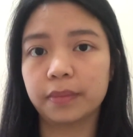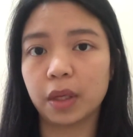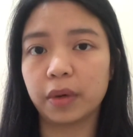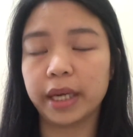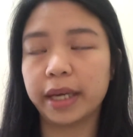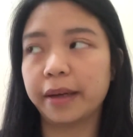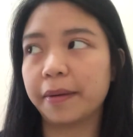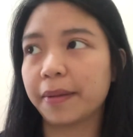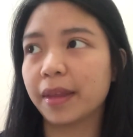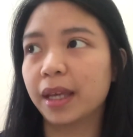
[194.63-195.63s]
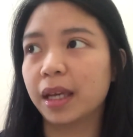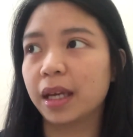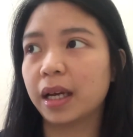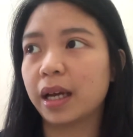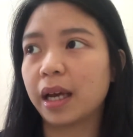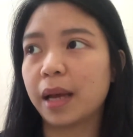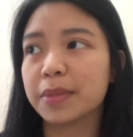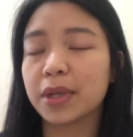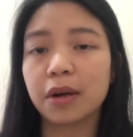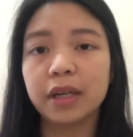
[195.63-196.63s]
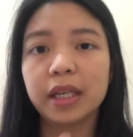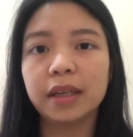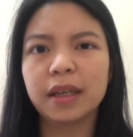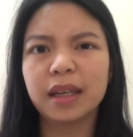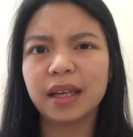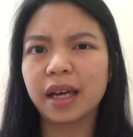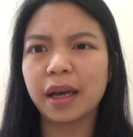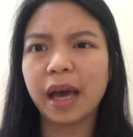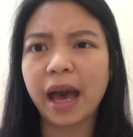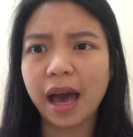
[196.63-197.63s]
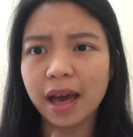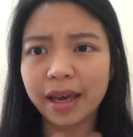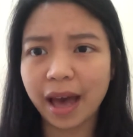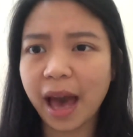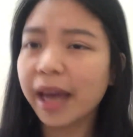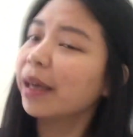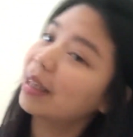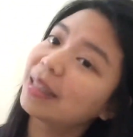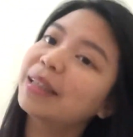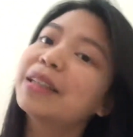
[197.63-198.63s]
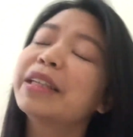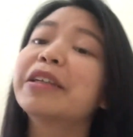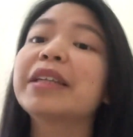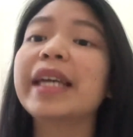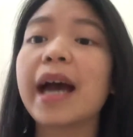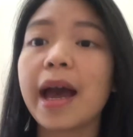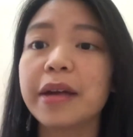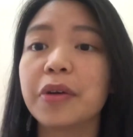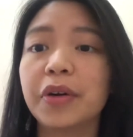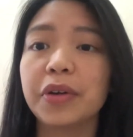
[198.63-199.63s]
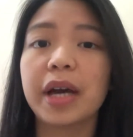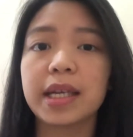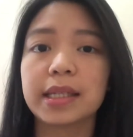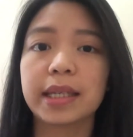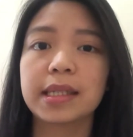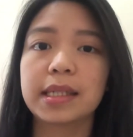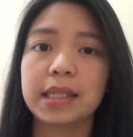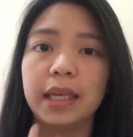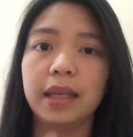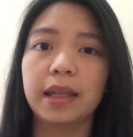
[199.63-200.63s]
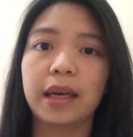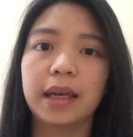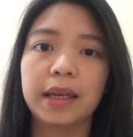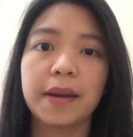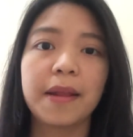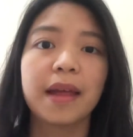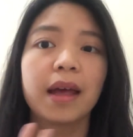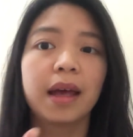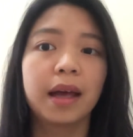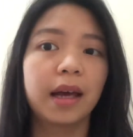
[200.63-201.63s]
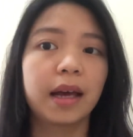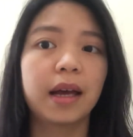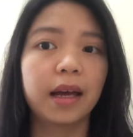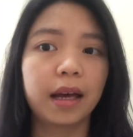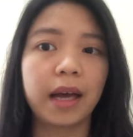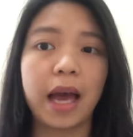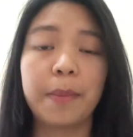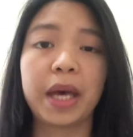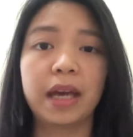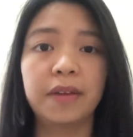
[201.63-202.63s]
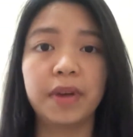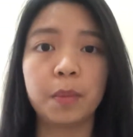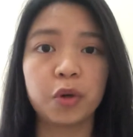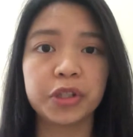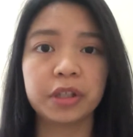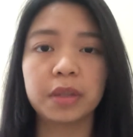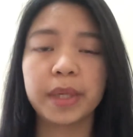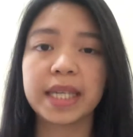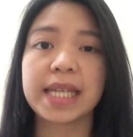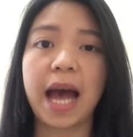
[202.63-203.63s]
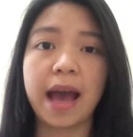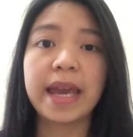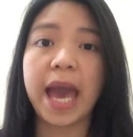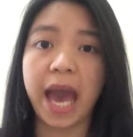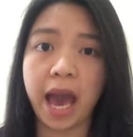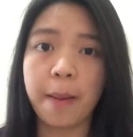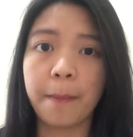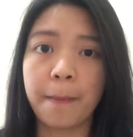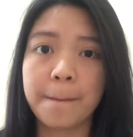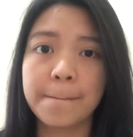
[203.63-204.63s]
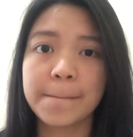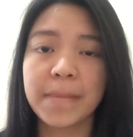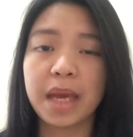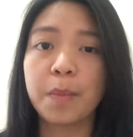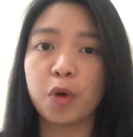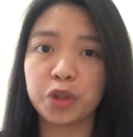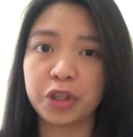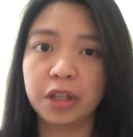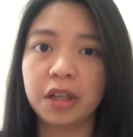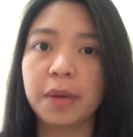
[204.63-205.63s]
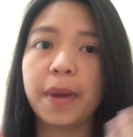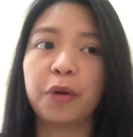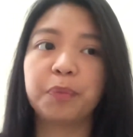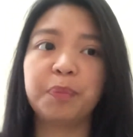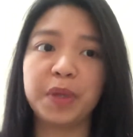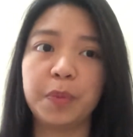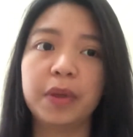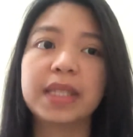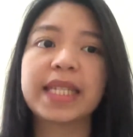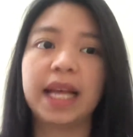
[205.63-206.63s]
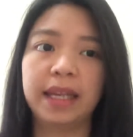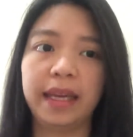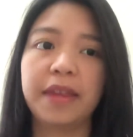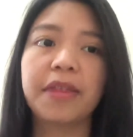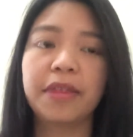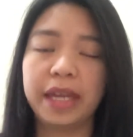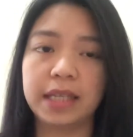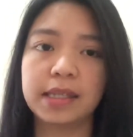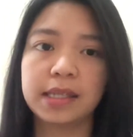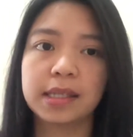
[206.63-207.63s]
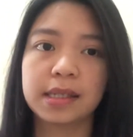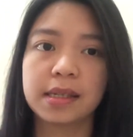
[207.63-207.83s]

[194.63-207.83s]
Okay? I'm sorry. I clearly I know you guys can see that I'm kind of emotional because I am emotional about people telling things